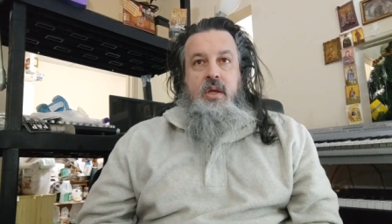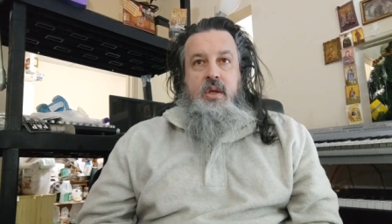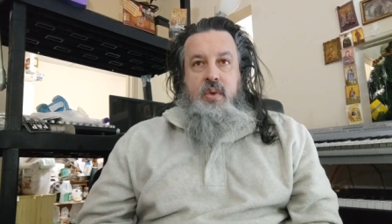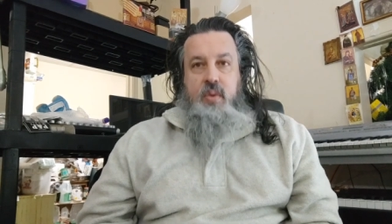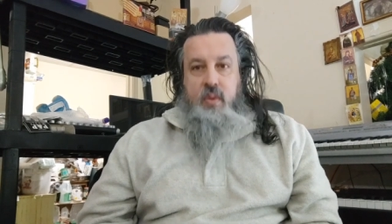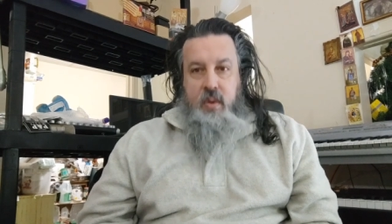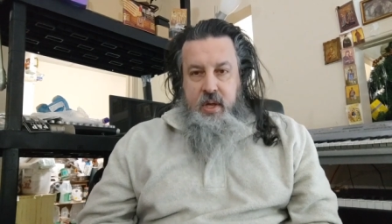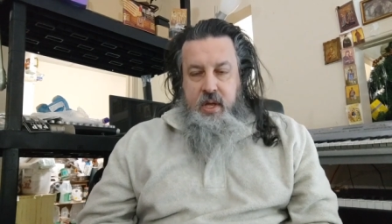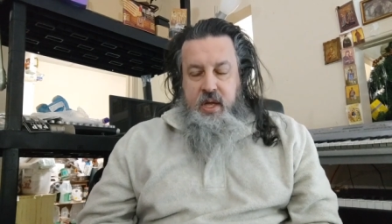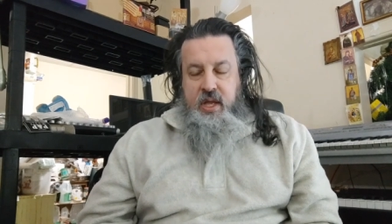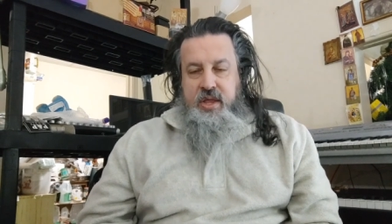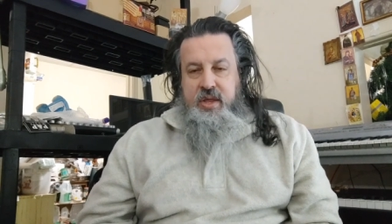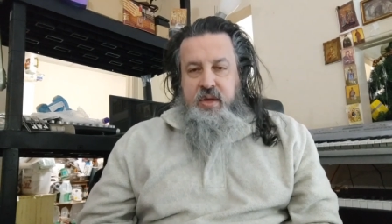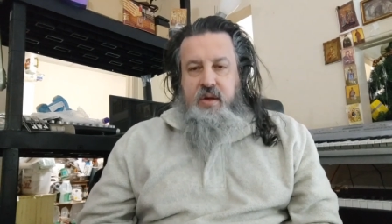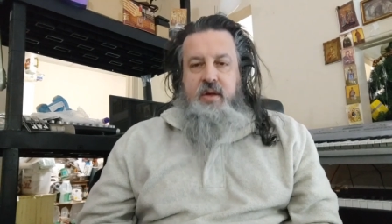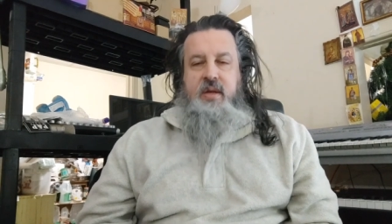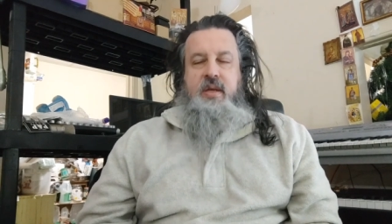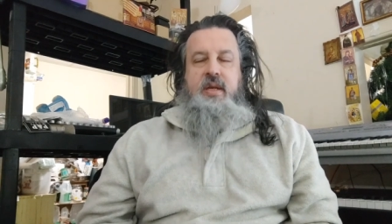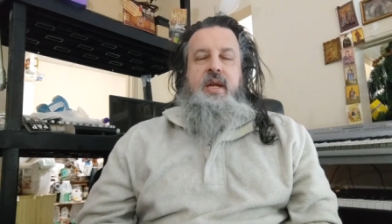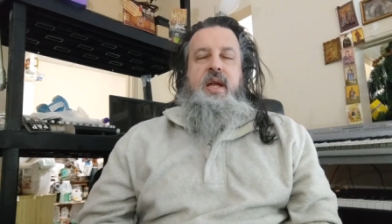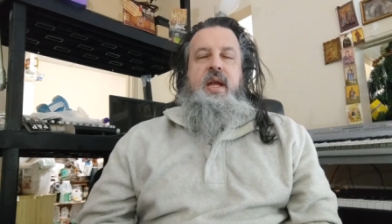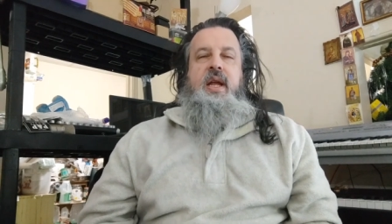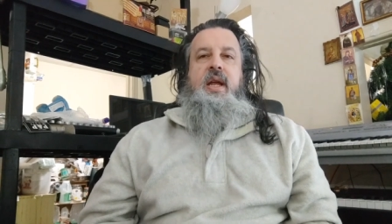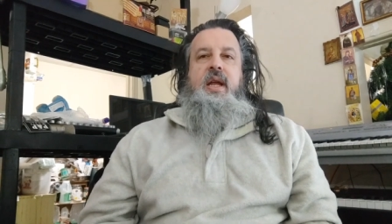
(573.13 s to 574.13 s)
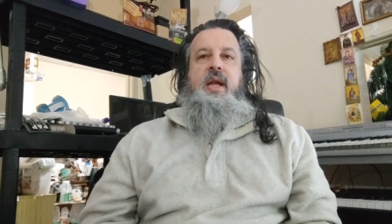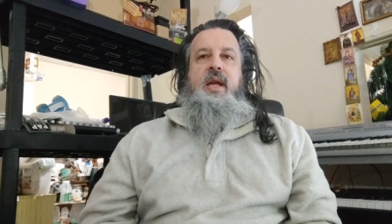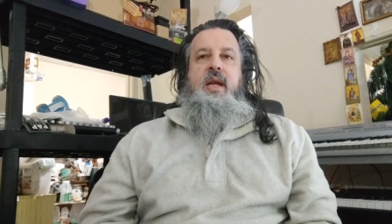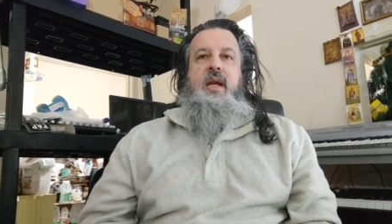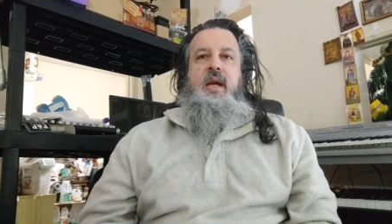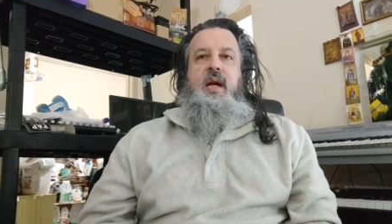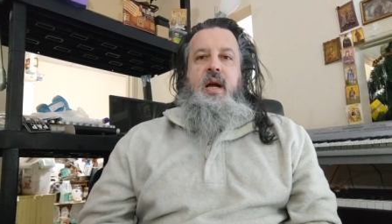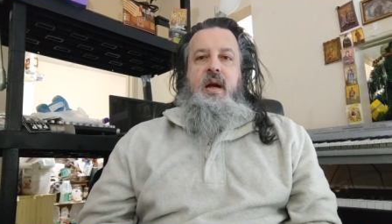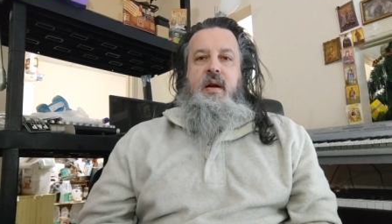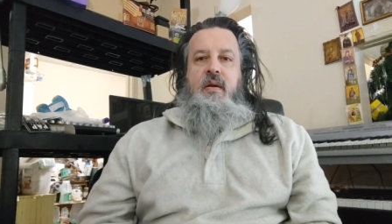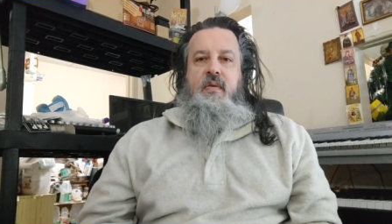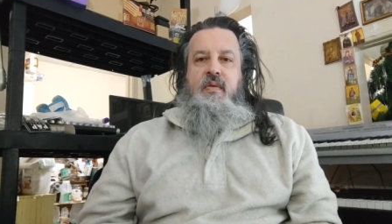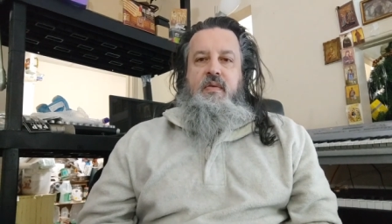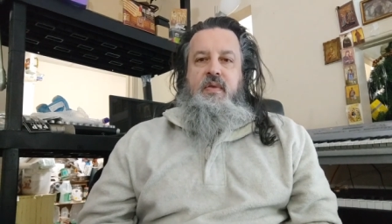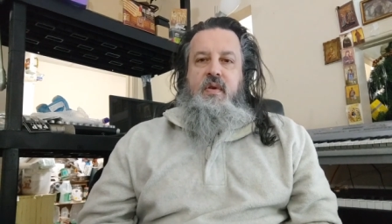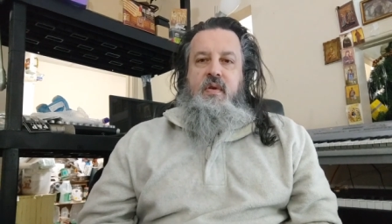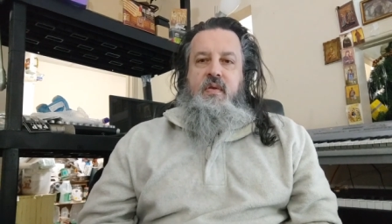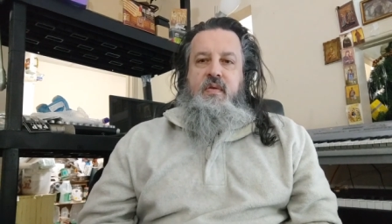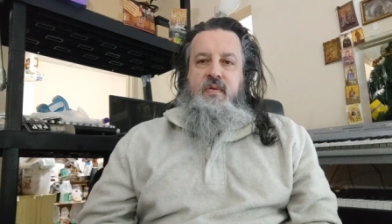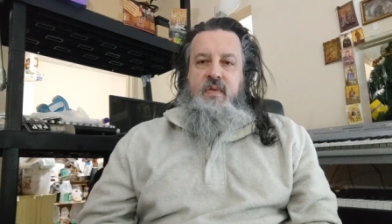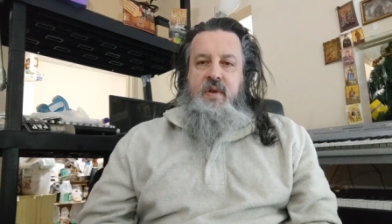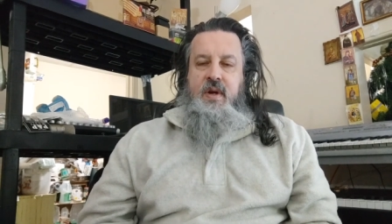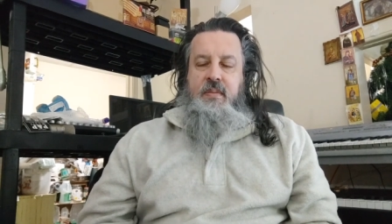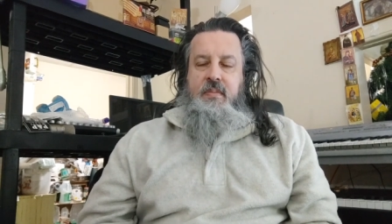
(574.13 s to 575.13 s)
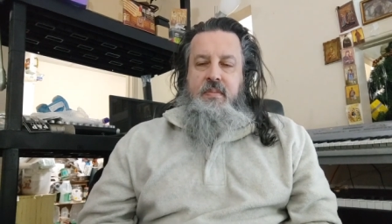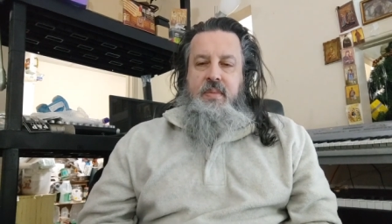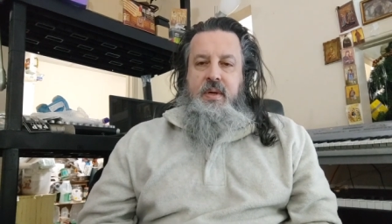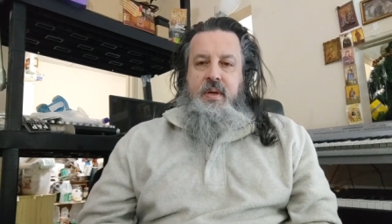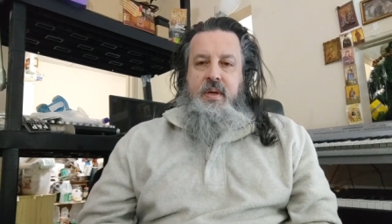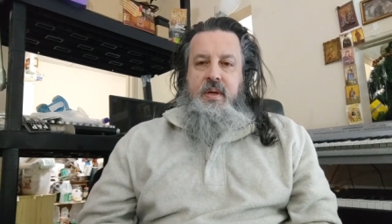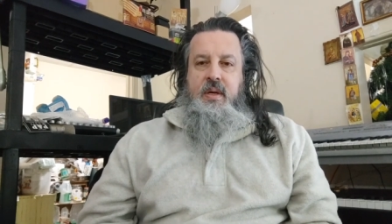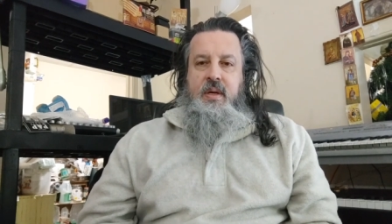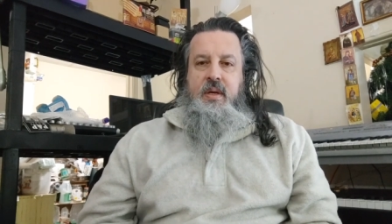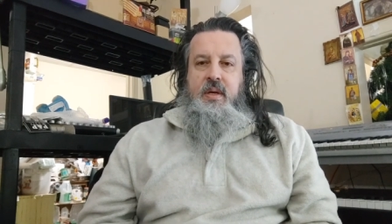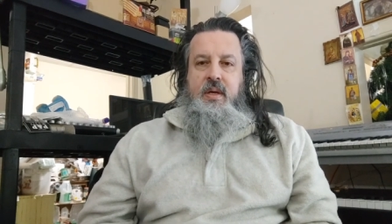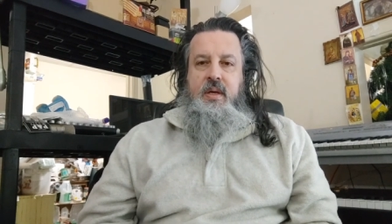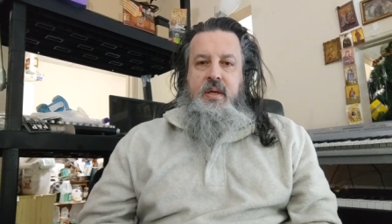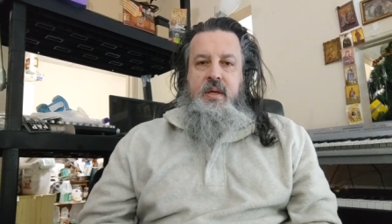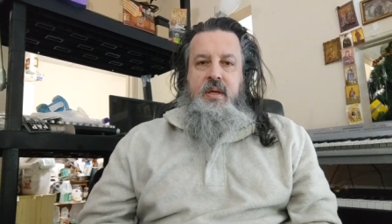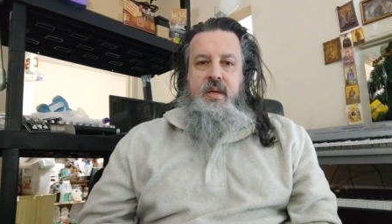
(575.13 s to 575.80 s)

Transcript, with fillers: twenty-third day of November.